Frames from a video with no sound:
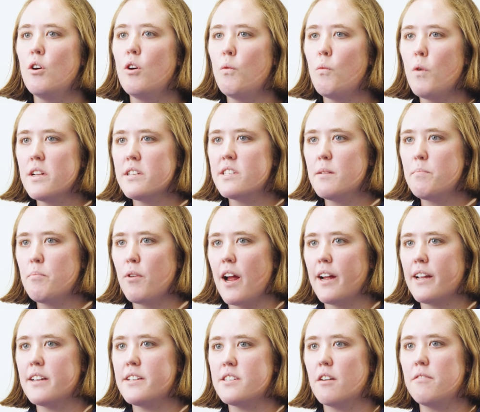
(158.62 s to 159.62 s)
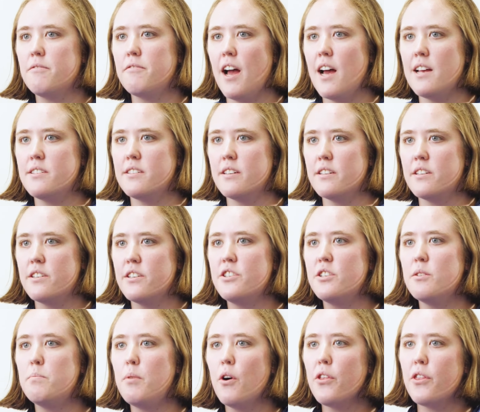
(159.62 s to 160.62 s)
Once the brackets are fastened
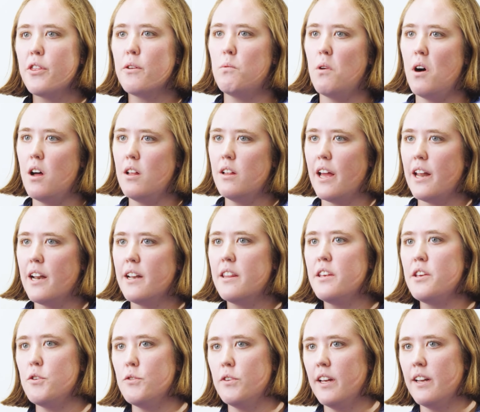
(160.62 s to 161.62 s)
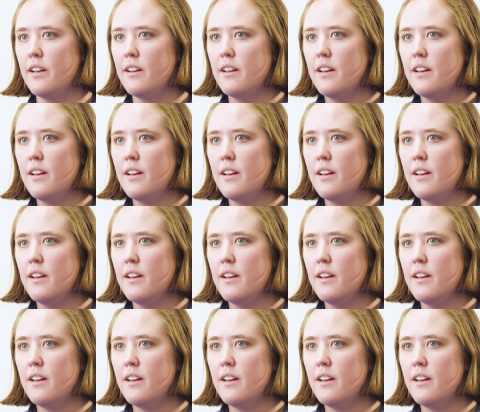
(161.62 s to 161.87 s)
to both the wall and the unit,